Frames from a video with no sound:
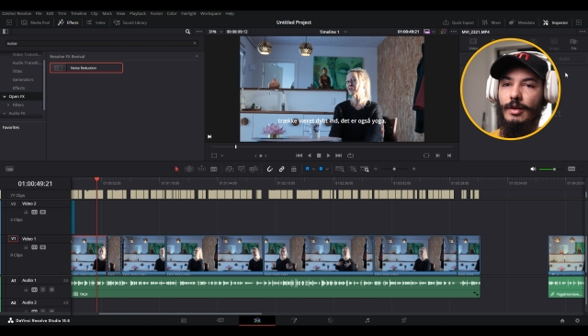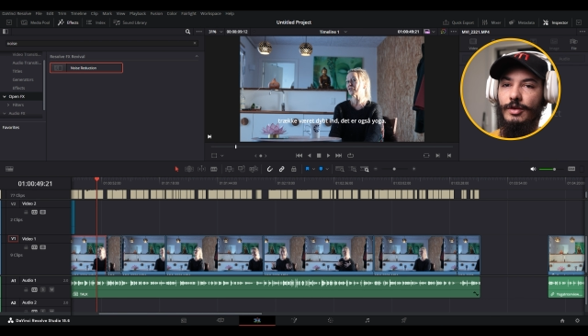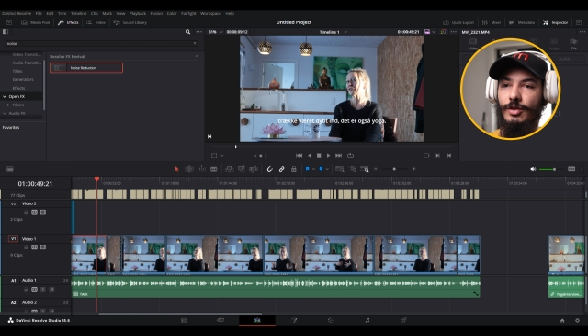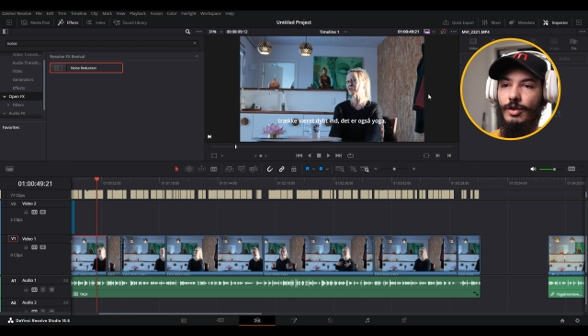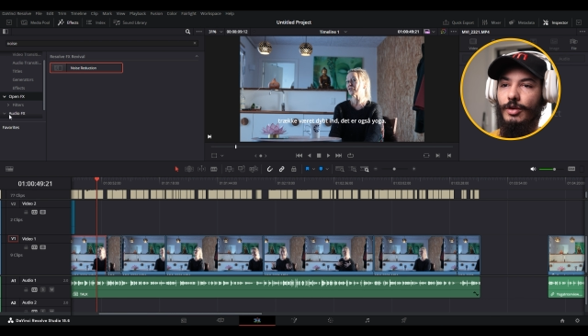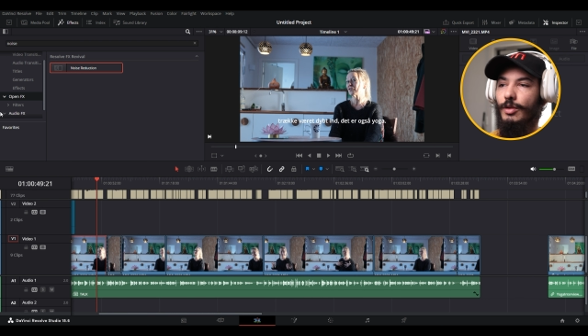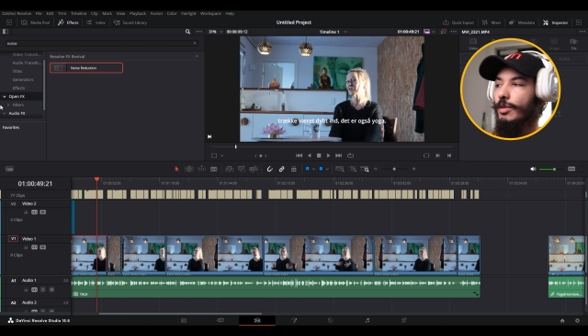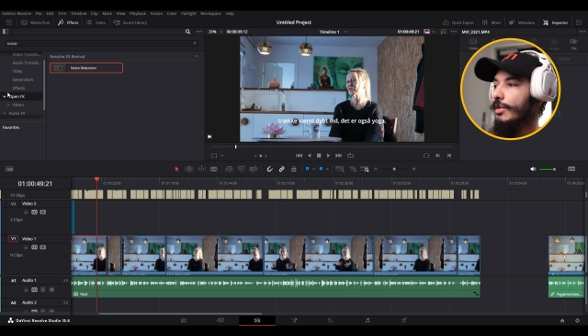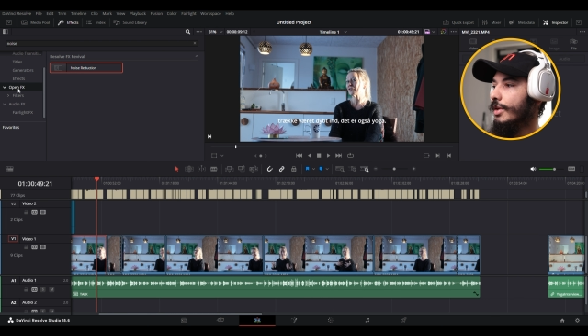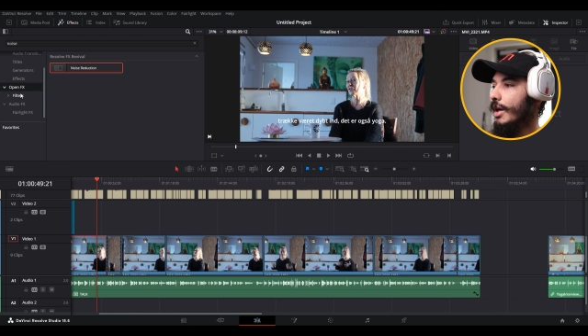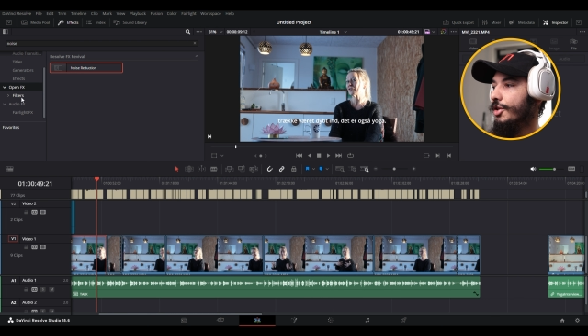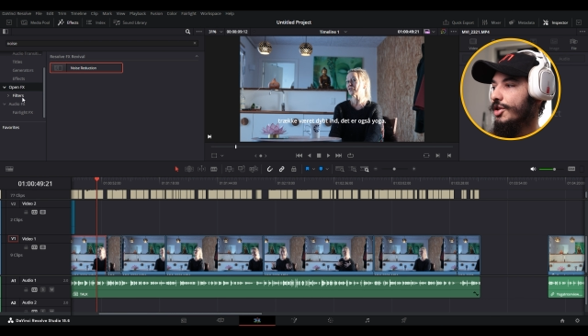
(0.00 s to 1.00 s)
So
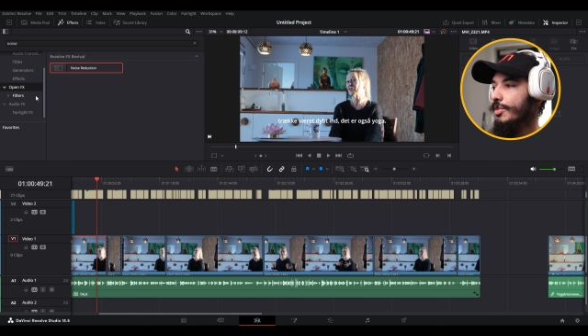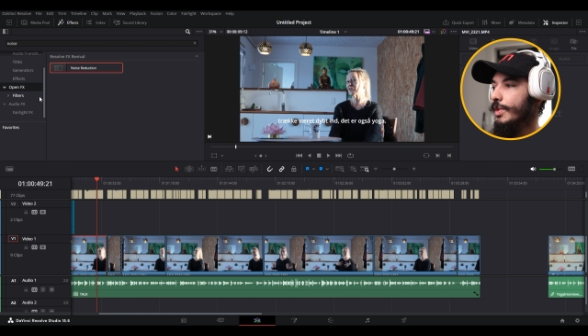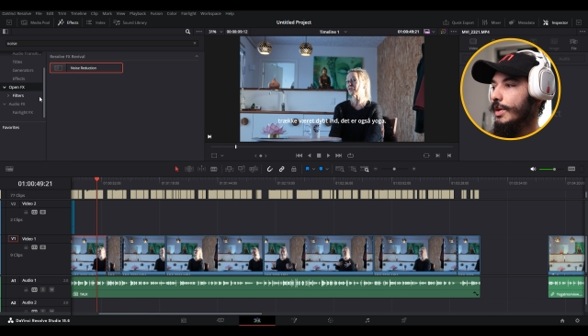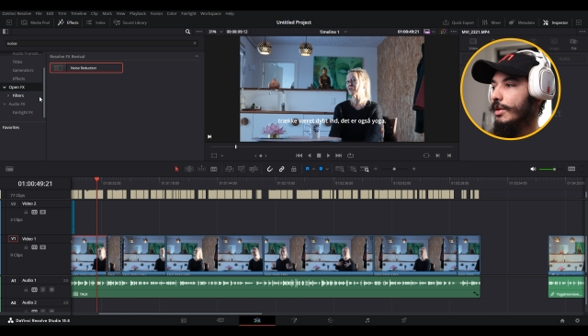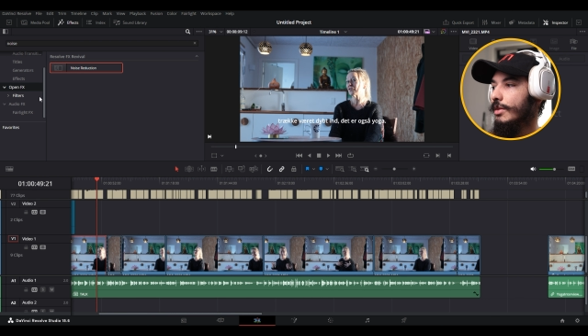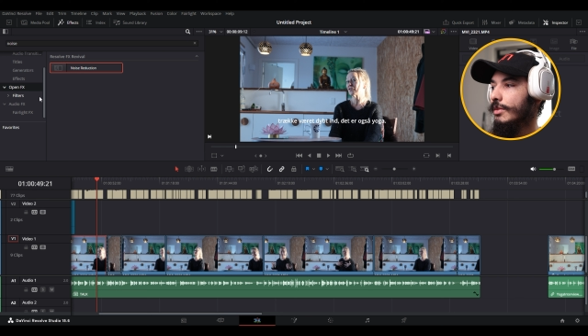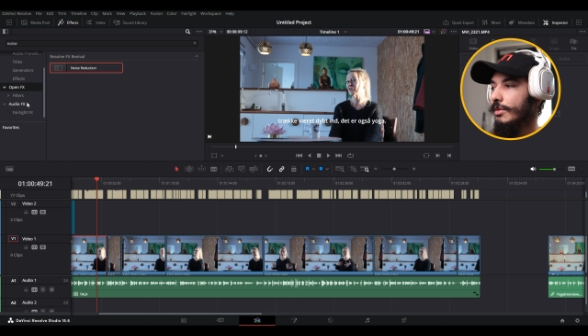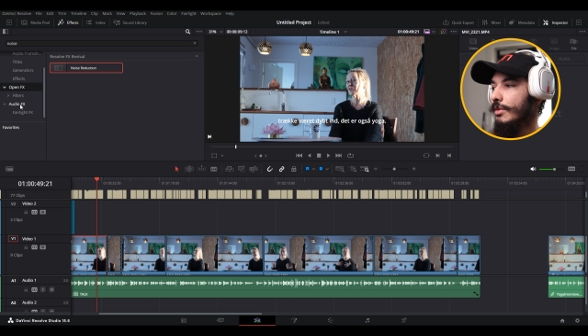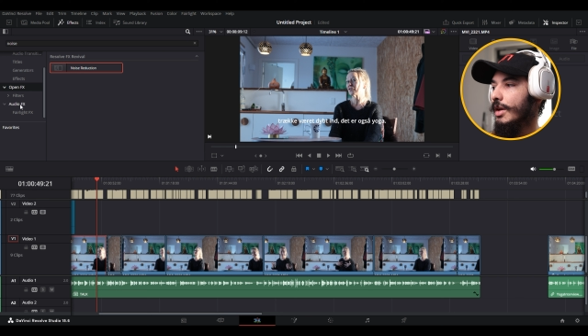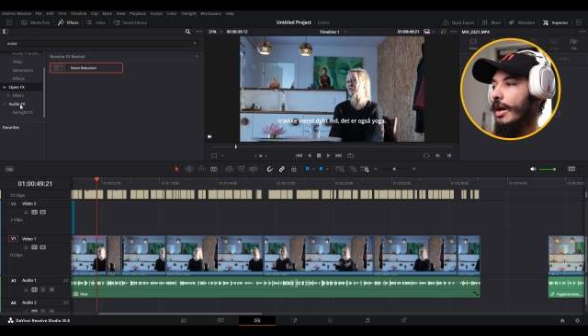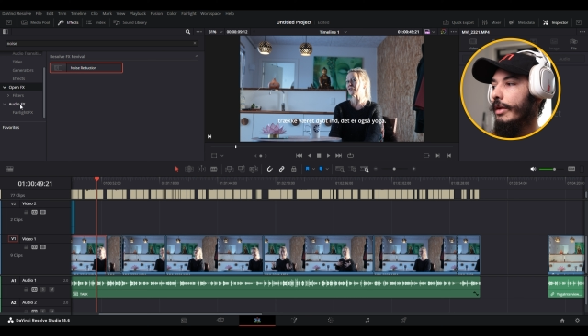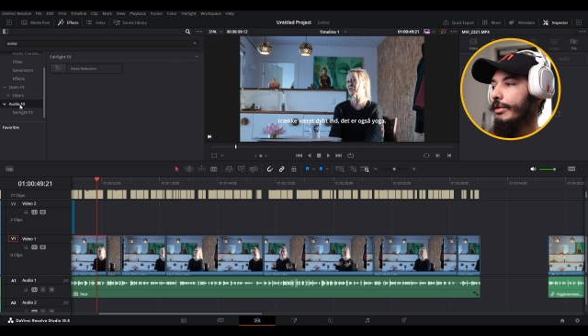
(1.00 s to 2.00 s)
yeah, just be
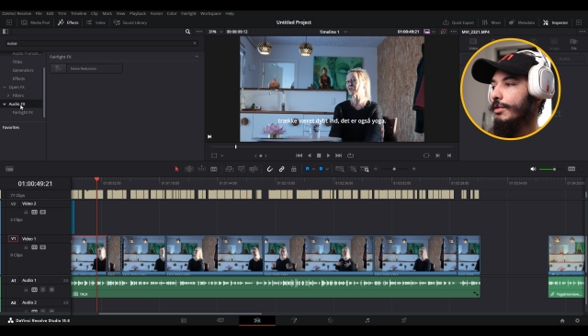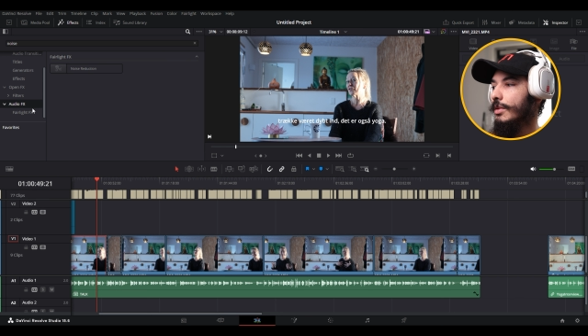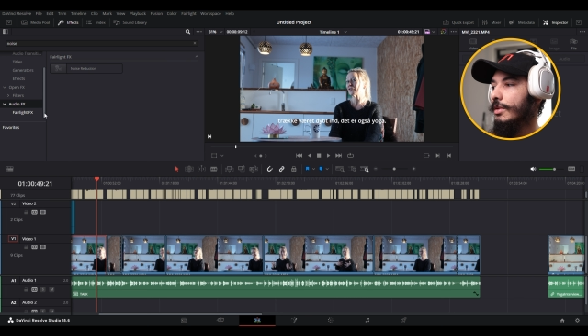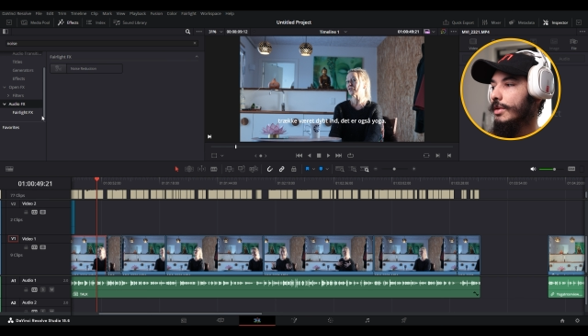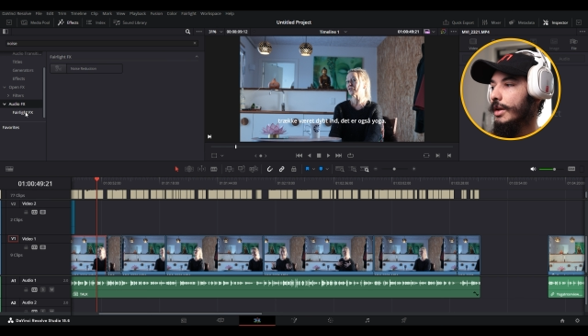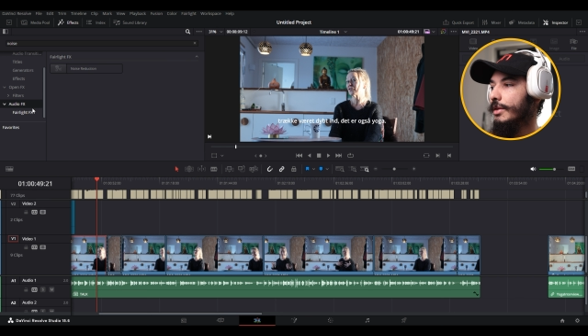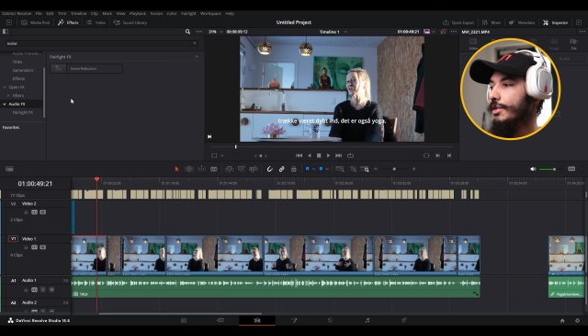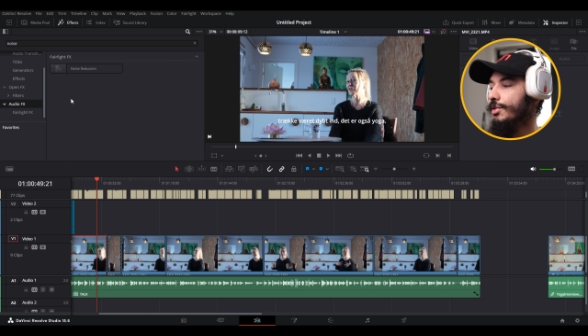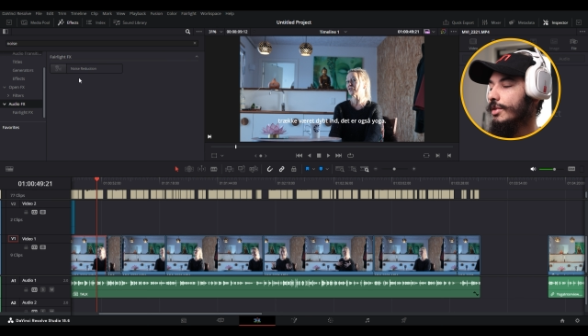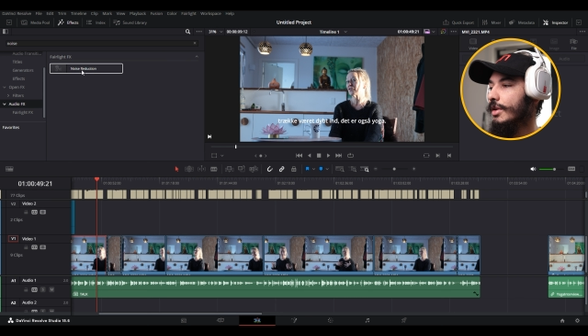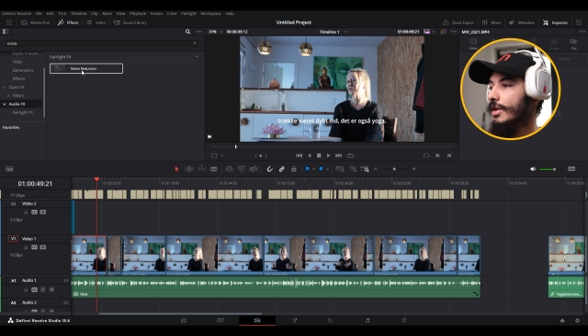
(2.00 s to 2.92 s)
careful and